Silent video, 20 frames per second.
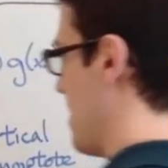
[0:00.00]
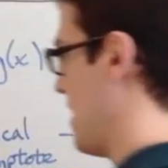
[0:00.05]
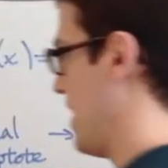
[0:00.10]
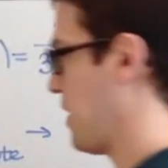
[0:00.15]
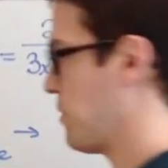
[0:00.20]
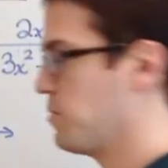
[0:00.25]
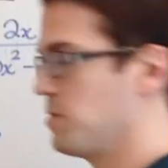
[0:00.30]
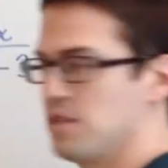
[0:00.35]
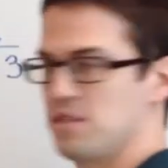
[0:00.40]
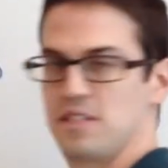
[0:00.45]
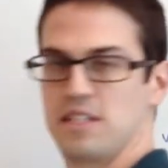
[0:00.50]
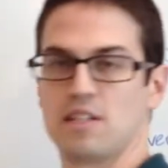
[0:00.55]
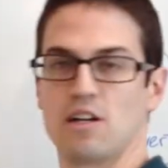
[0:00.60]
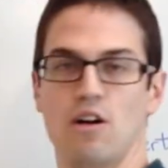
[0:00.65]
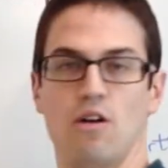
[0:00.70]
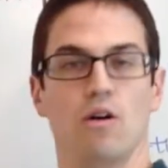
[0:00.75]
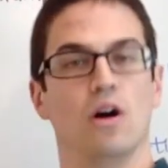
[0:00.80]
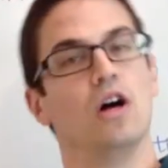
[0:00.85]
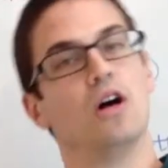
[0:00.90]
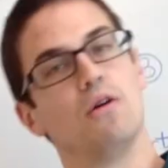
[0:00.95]
it equal to
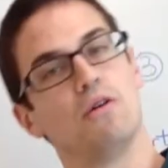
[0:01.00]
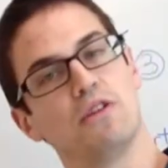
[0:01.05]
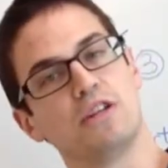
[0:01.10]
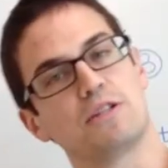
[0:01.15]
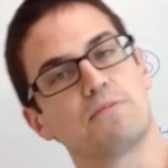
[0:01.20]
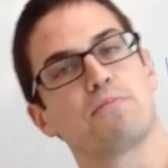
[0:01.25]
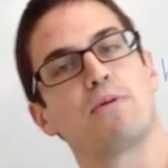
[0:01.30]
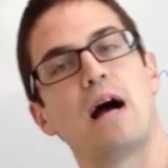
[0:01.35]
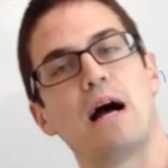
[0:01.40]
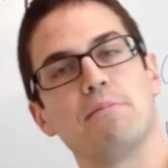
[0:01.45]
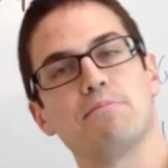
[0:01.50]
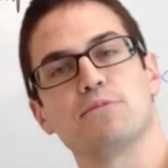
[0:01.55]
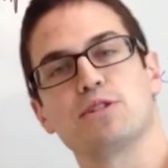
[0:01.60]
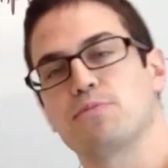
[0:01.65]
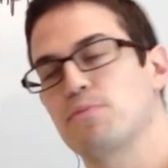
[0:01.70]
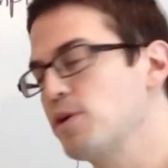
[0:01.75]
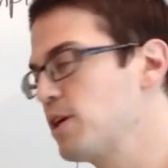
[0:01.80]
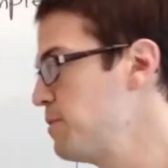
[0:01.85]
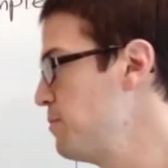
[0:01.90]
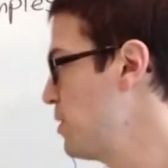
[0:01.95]
0. Well, this problem is
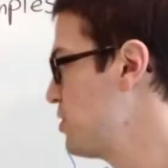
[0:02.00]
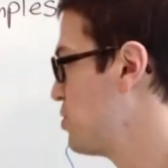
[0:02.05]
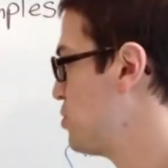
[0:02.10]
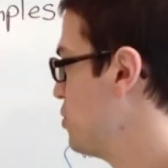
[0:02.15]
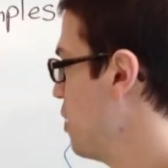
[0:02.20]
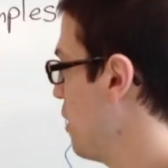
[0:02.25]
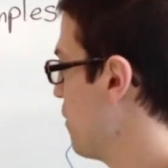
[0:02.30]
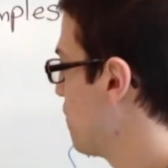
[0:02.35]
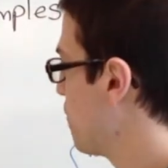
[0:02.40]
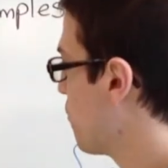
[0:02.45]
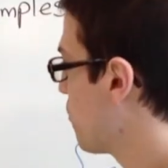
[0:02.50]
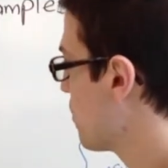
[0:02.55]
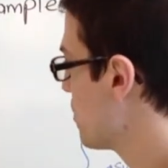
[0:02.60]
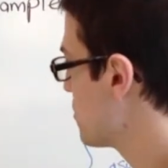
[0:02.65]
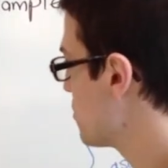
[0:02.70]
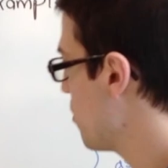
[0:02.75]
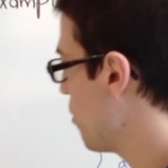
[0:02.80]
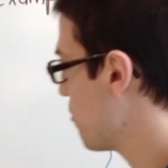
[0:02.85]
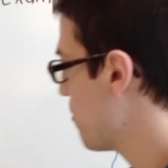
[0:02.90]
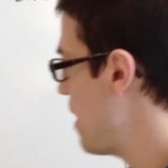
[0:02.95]
pretty much done for
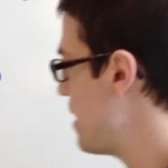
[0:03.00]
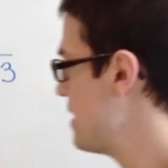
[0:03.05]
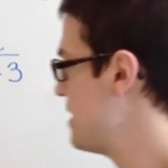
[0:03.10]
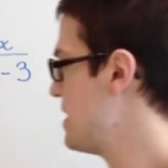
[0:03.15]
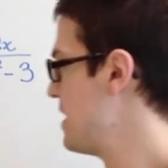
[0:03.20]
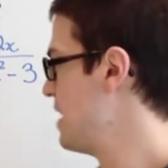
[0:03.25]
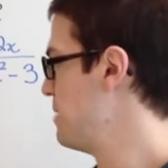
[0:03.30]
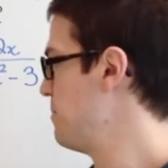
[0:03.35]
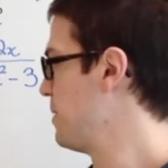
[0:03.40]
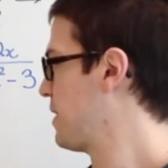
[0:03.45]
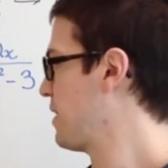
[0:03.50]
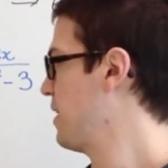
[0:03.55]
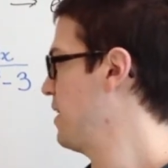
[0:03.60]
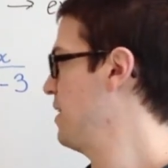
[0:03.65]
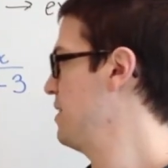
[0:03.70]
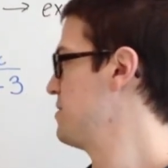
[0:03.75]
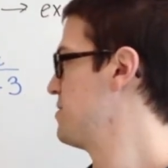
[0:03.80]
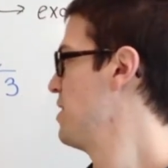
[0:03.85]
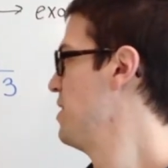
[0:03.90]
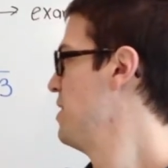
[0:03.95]
us already then
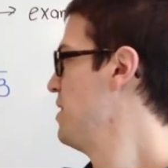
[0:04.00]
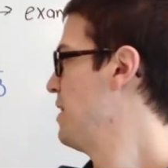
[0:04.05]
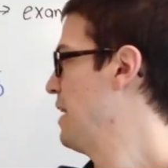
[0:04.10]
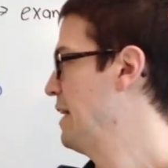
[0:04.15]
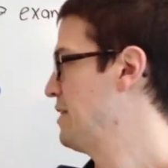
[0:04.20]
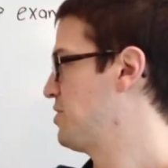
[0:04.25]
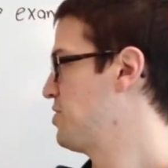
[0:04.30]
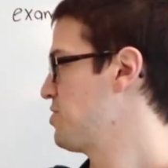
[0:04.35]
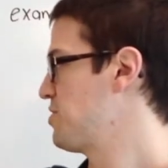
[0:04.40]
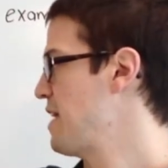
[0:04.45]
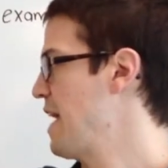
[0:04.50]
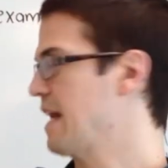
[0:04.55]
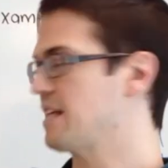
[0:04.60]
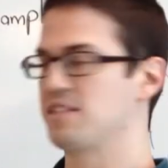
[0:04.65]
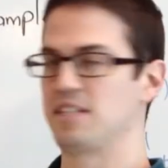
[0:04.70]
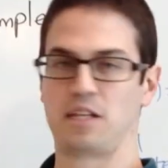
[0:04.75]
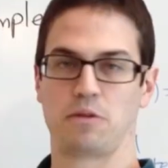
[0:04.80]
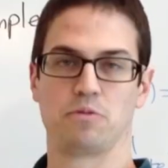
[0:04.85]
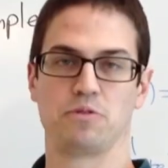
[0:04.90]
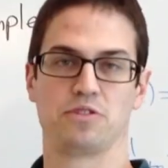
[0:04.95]
because it's just
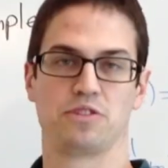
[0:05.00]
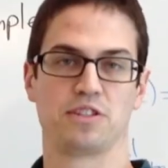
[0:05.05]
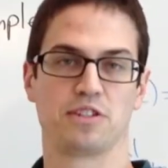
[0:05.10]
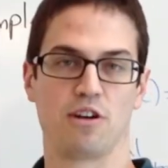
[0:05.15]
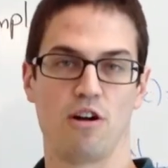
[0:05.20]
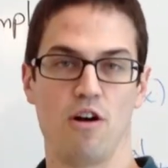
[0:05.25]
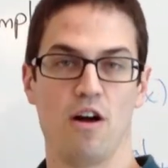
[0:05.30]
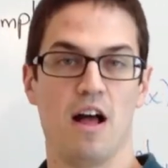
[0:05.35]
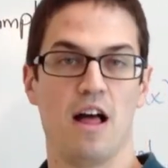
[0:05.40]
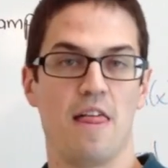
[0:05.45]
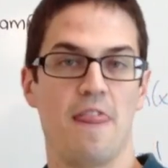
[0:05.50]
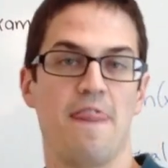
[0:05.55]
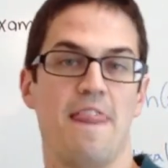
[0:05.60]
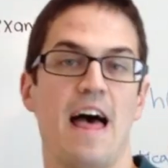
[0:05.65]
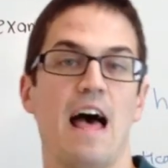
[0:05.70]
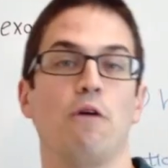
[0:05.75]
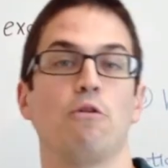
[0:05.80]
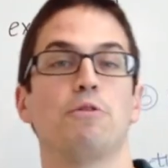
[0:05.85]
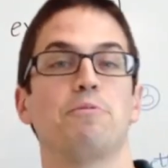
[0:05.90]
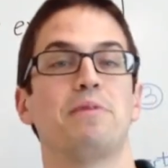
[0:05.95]
x equals 0.
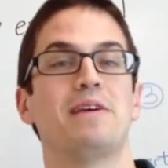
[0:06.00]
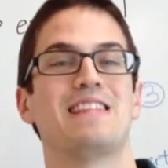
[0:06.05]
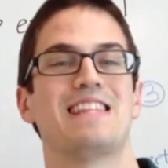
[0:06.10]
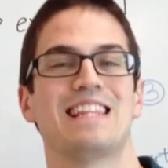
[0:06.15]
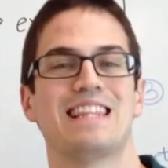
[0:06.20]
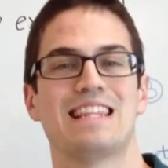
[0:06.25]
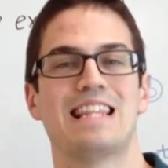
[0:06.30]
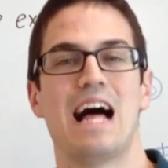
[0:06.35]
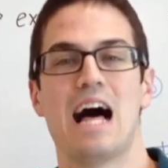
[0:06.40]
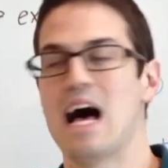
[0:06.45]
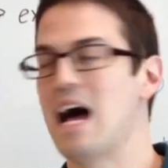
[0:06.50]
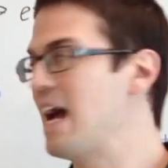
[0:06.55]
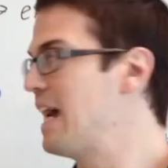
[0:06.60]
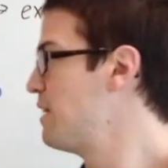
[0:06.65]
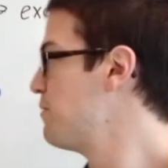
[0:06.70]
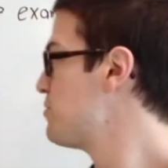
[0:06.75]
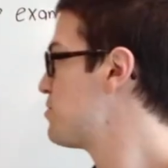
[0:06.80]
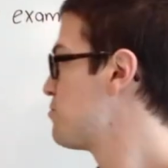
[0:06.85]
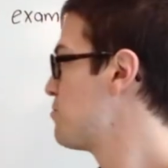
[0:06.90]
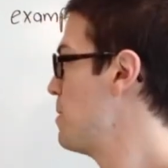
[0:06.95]
That would be the
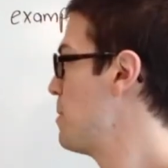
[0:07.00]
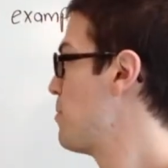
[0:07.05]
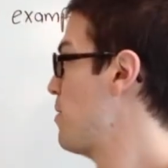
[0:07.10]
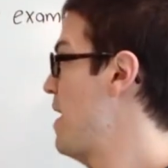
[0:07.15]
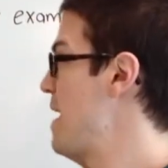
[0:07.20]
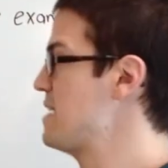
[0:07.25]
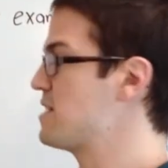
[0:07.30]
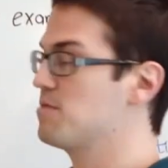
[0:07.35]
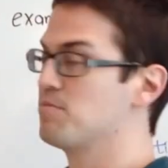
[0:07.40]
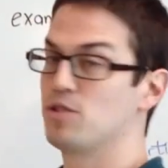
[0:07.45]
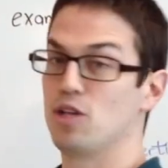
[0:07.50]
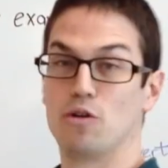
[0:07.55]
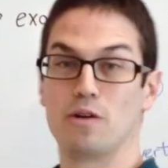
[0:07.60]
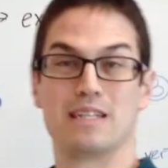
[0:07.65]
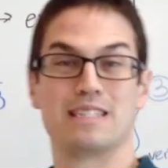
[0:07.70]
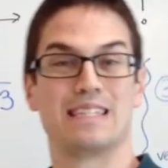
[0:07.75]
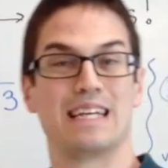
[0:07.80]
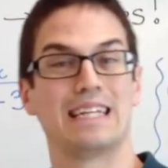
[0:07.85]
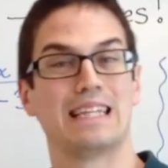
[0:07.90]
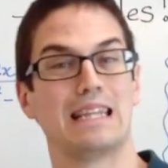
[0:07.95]
line, which remember asymptote
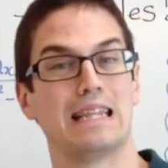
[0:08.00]
is a